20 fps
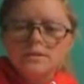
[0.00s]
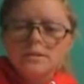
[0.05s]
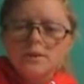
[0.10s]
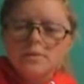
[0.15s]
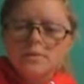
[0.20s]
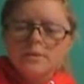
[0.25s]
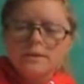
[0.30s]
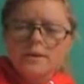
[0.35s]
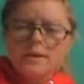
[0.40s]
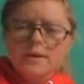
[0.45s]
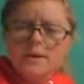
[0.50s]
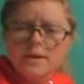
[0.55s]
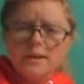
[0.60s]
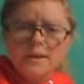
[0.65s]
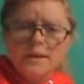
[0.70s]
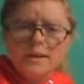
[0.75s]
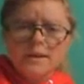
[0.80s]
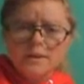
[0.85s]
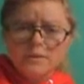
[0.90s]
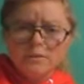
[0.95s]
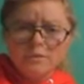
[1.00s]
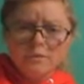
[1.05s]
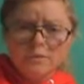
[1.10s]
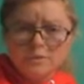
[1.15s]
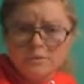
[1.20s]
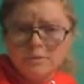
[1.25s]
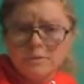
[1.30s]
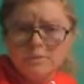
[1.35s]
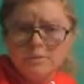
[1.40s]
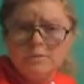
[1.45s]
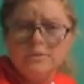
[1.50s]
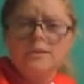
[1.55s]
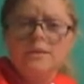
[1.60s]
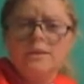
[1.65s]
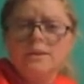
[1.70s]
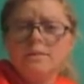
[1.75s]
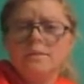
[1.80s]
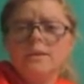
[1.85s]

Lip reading: so pretty, and he looks pretty,